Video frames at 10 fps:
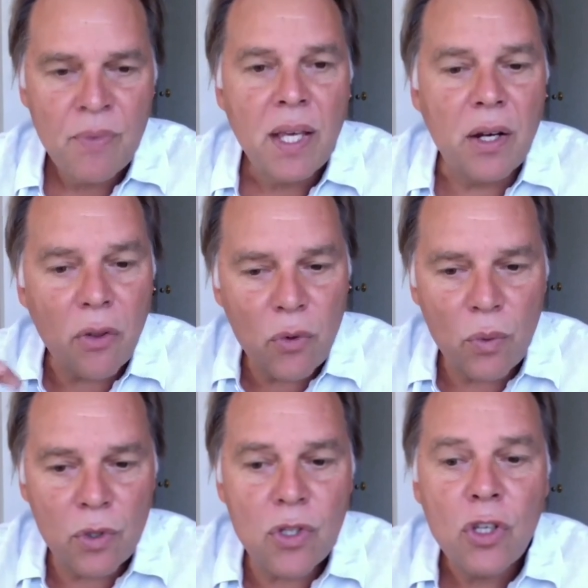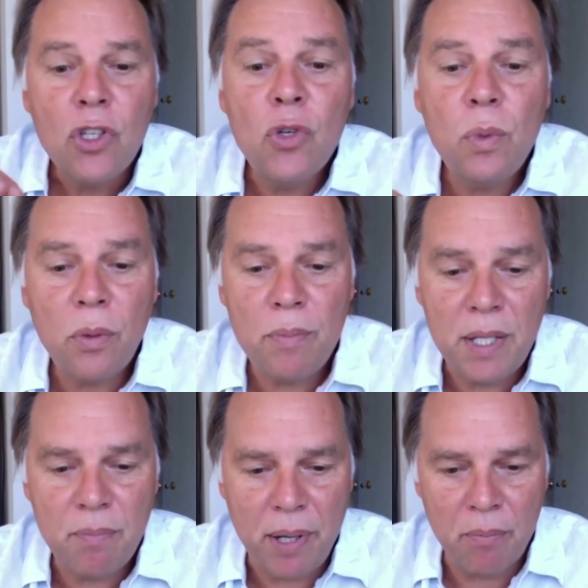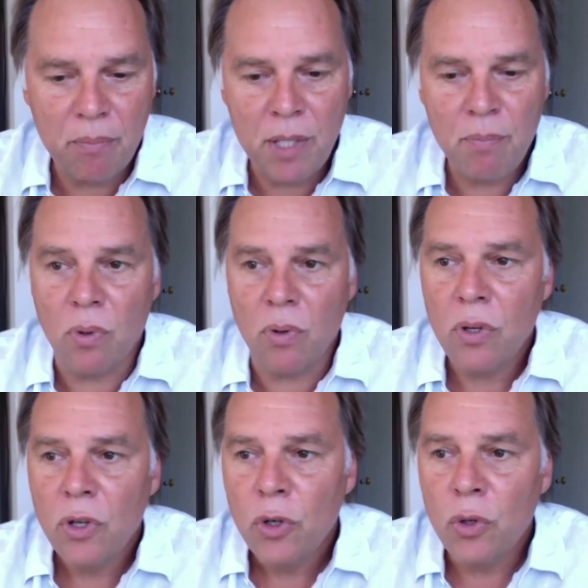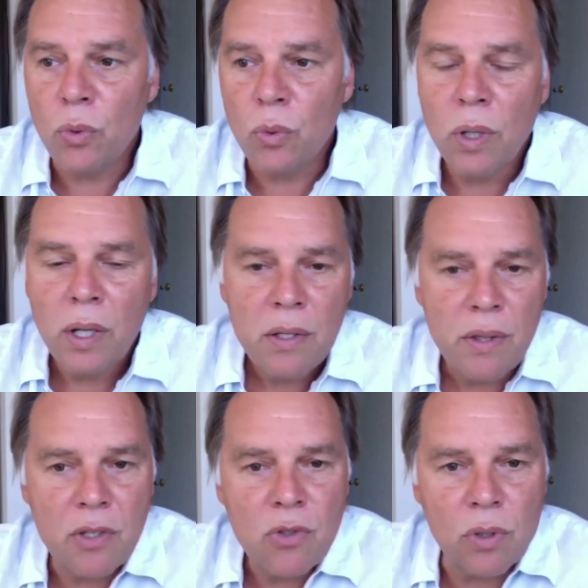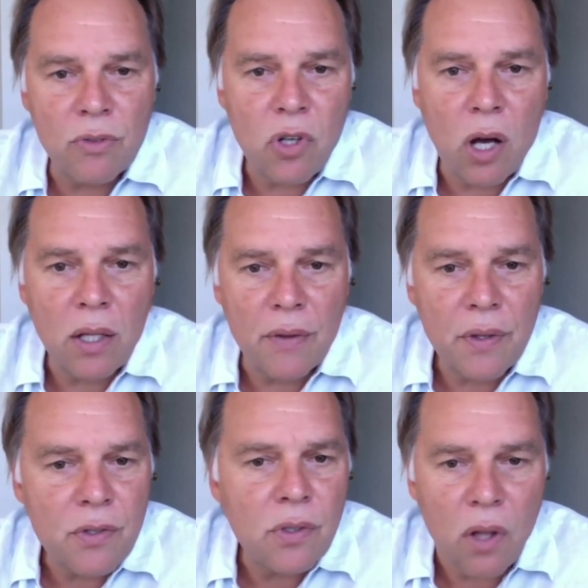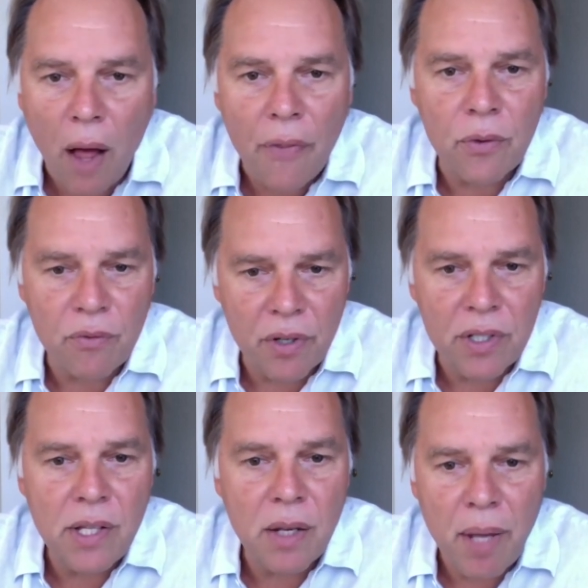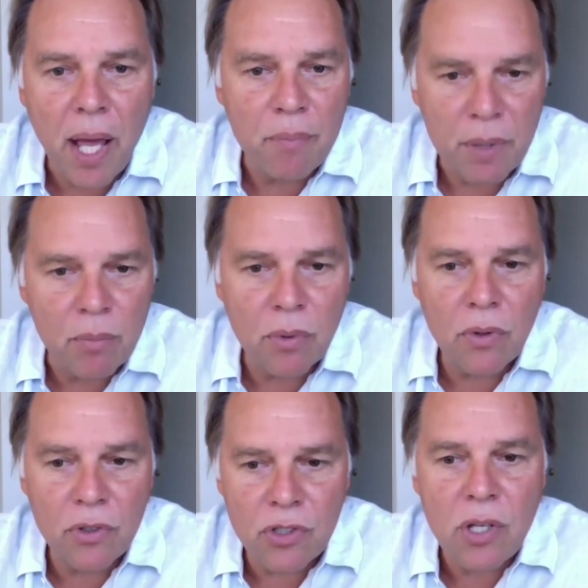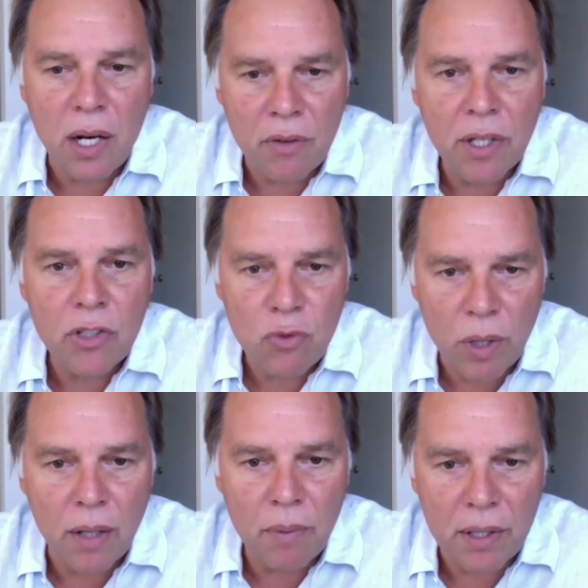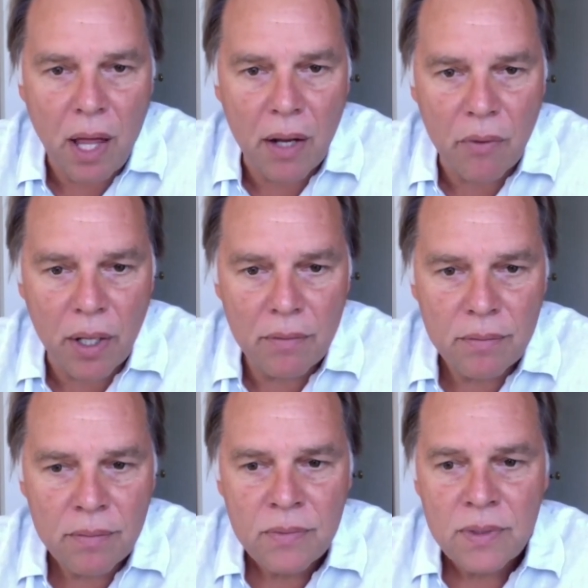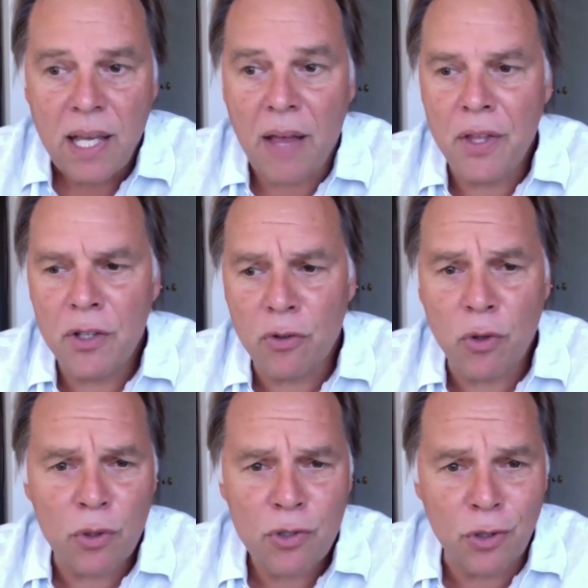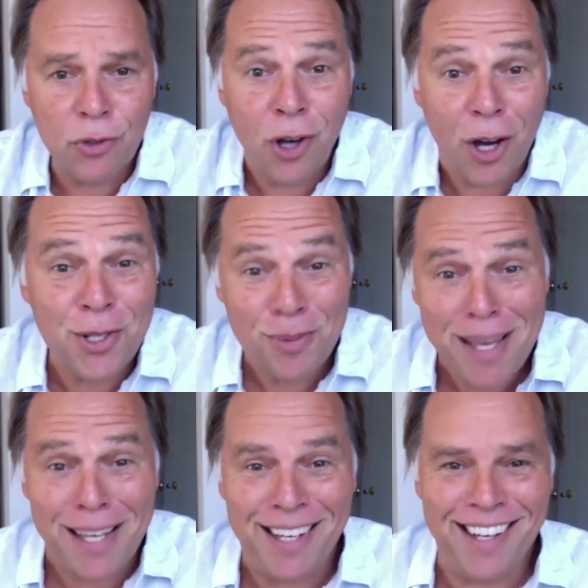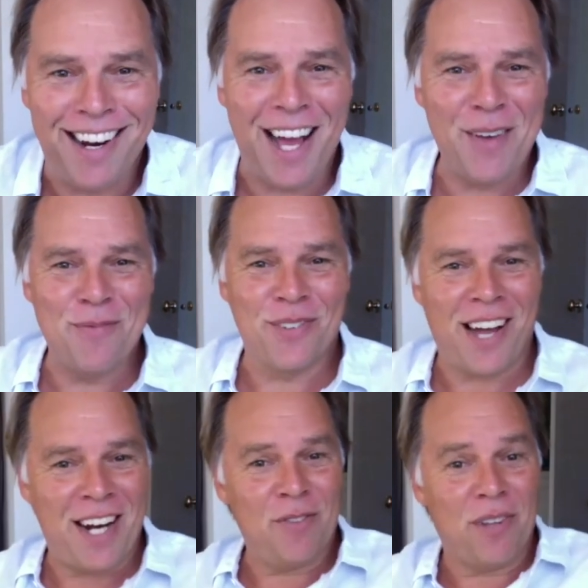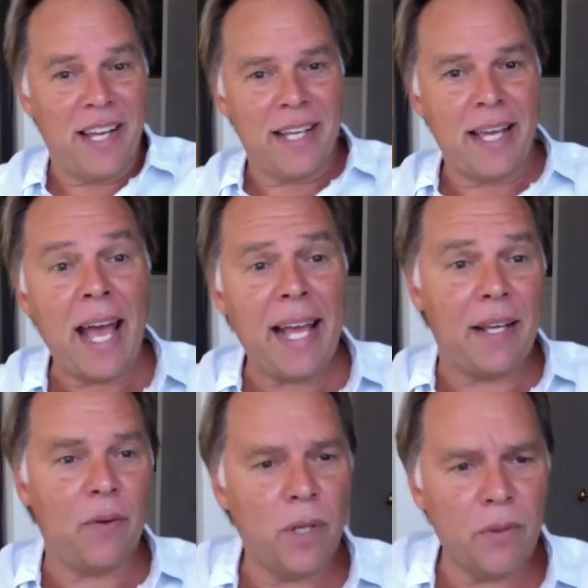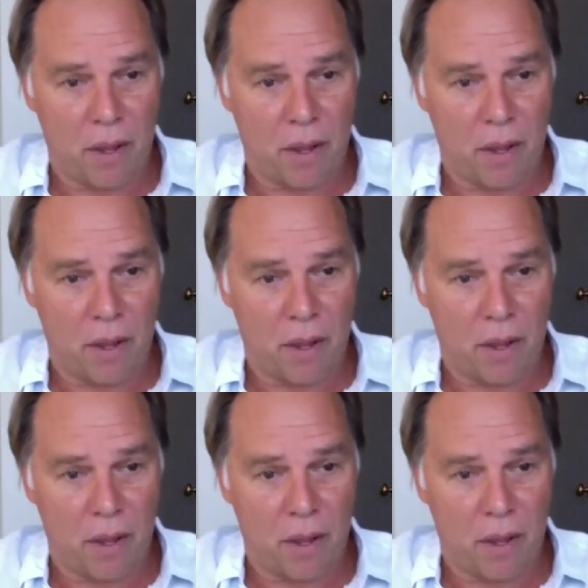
In other words, you will meet people who they sort of talk like this a lot. They're very deadpan people. They're just kind of like straight up like that, right? And then of course you'll talk to me, and I'm kind of like, hey, what do you?